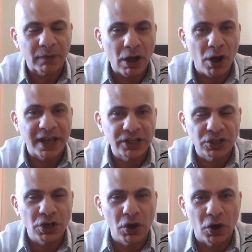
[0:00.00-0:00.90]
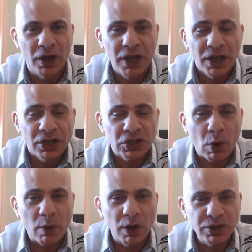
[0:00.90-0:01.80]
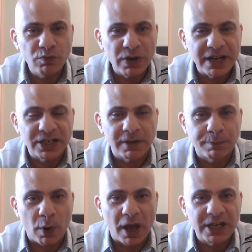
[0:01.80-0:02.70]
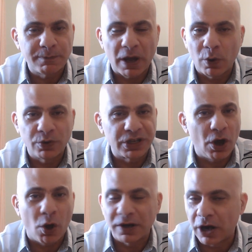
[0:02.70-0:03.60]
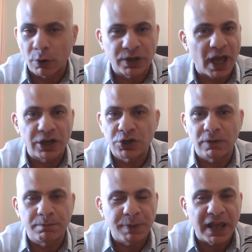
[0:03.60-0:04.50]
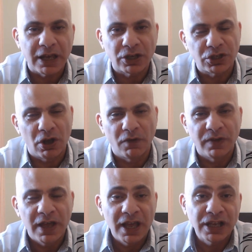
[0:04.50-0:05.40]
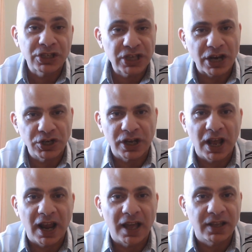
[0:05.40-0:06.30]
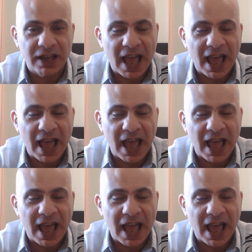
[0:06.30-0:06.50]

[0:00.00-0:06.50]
I saw. So I wasn't really surprised by all the on-location pics of Sasha Calle,